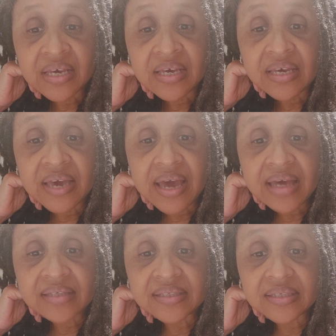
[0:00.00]
He
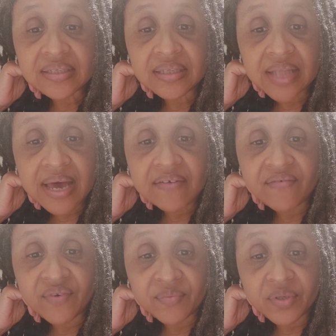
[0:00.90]
asked life
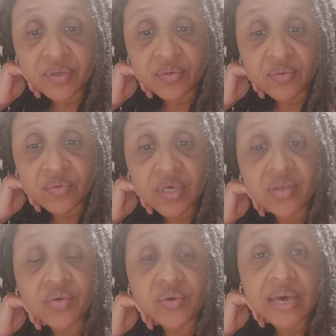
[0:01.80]
from you,
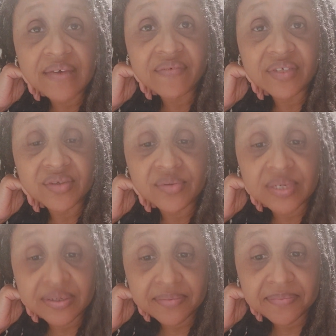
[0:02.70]
and you gave it to
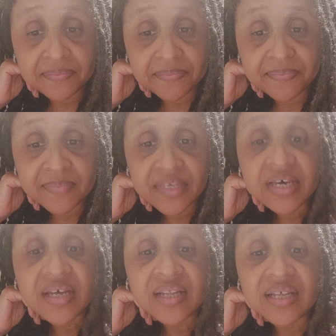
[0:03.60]
him.
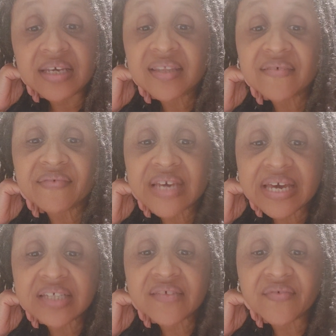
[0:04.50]
Length of
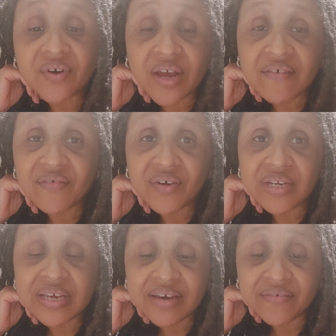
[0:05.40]
days forever
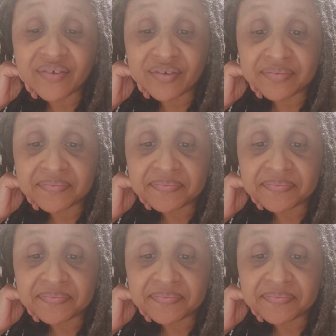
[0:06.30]
and ever.